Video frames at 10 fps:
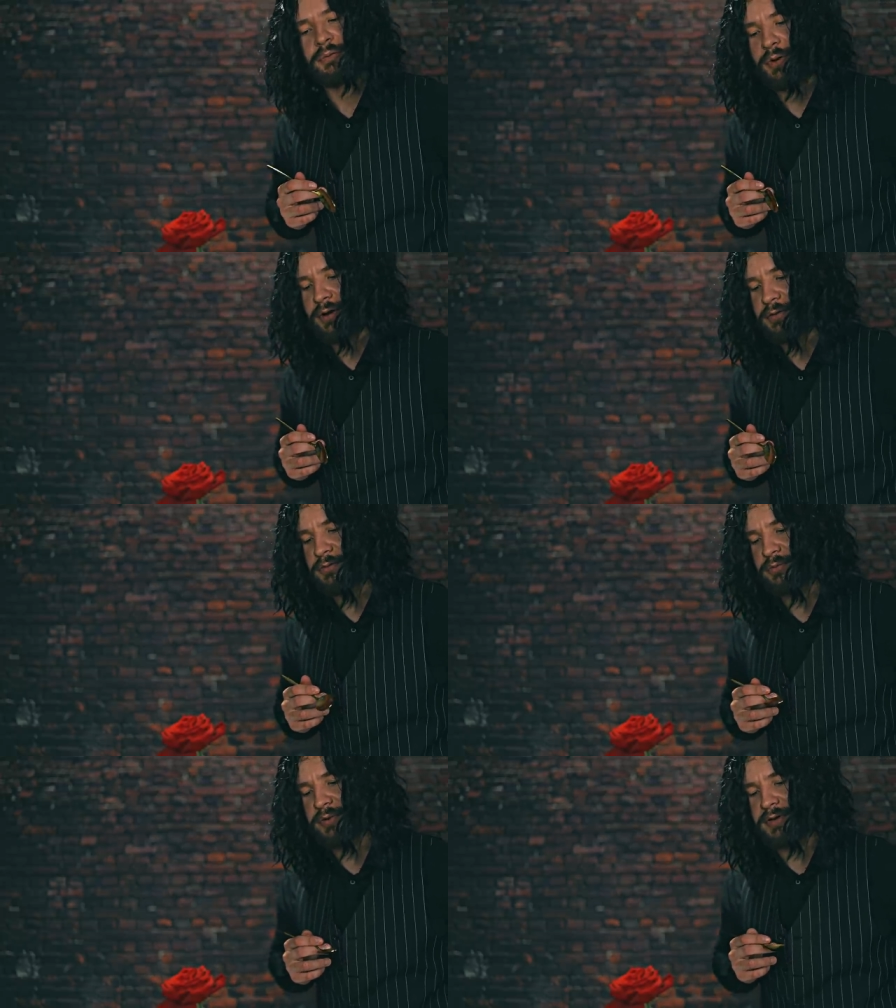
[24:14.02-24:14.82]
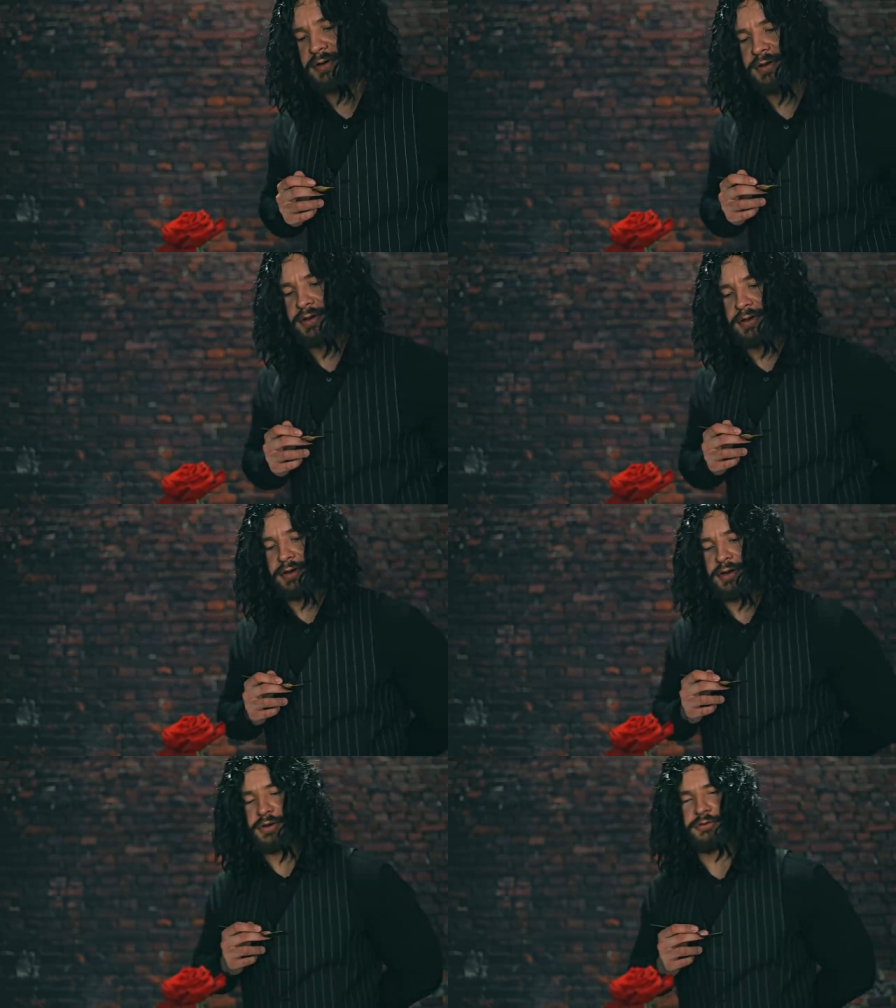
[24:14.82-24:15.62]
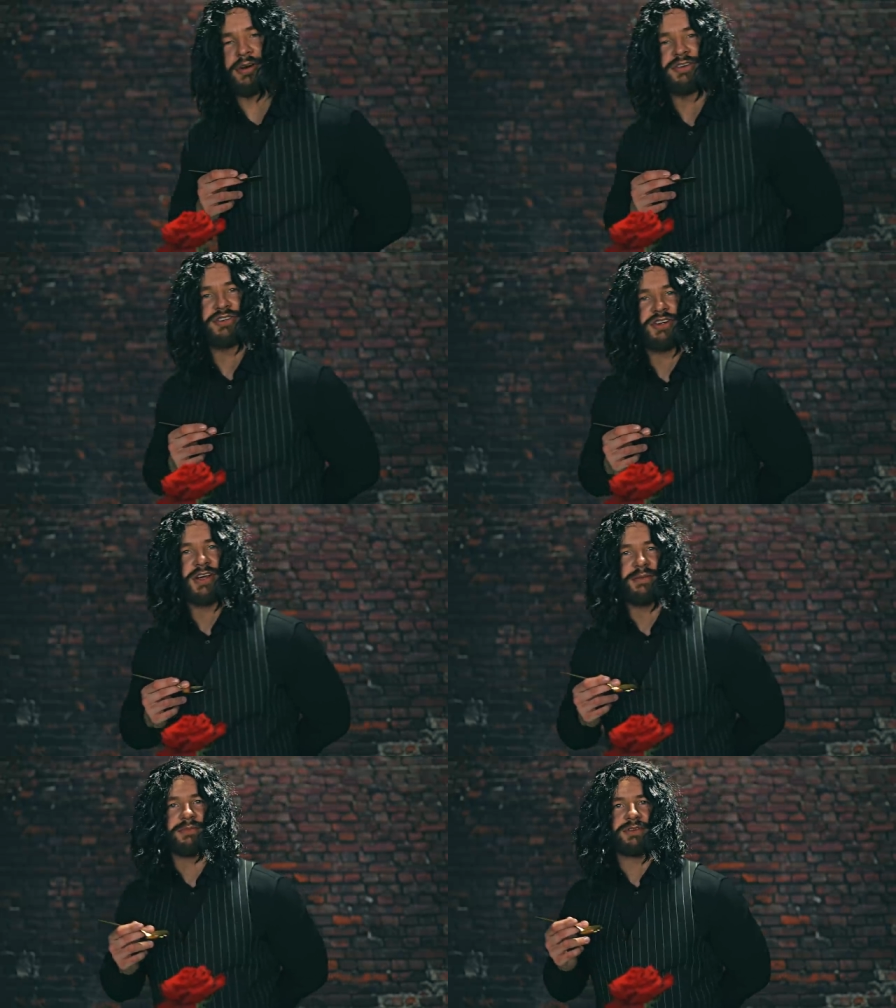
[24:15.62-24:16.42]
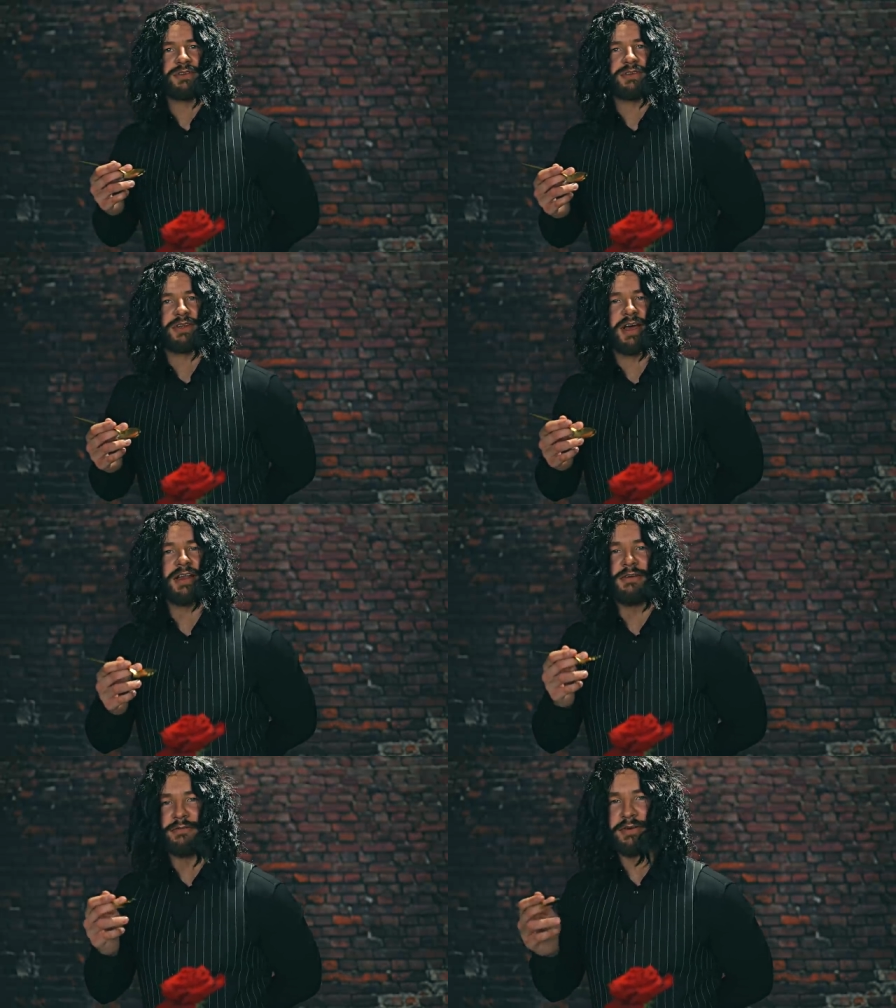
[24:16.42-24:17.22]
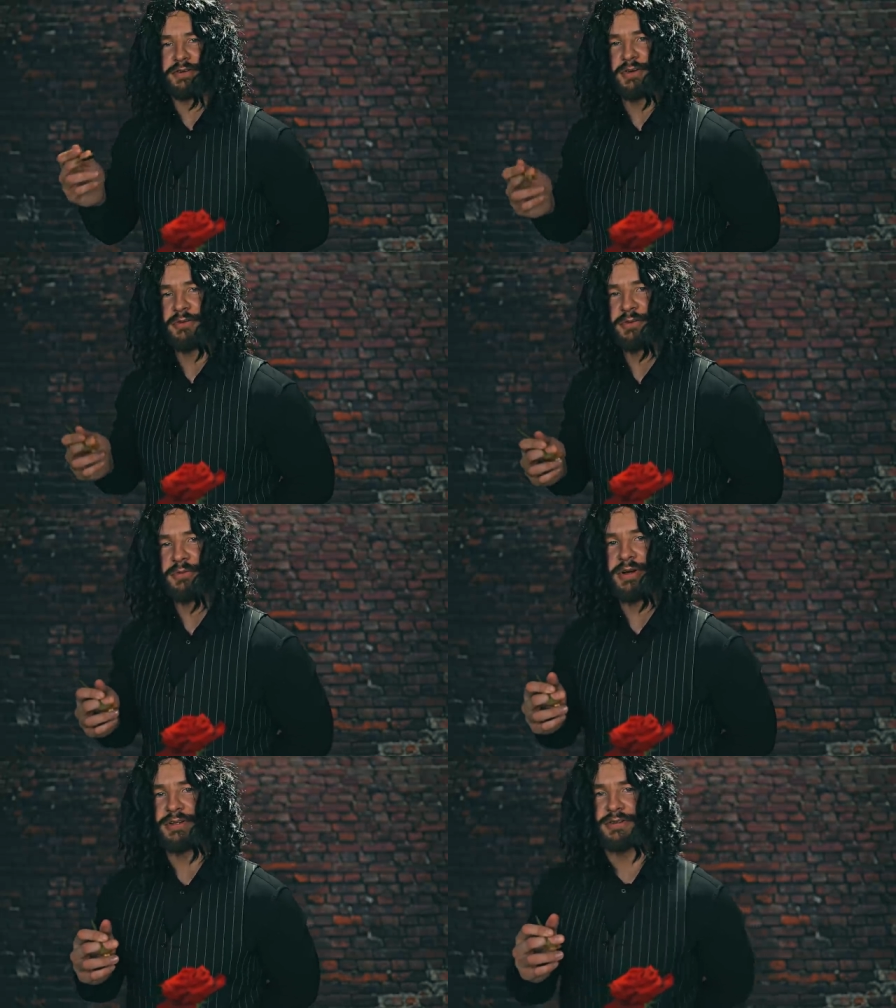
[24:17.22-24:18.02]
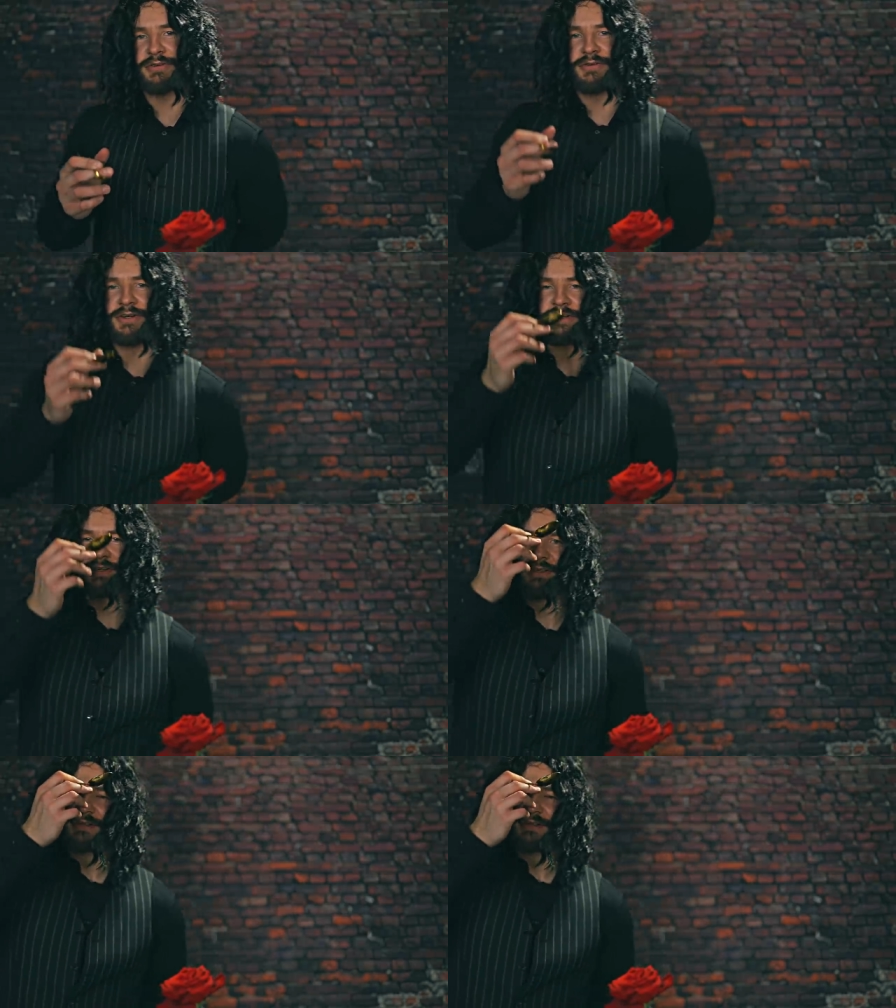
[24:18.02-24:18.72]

Well, it would be a great shame should any of it go to waste, shouldn't it?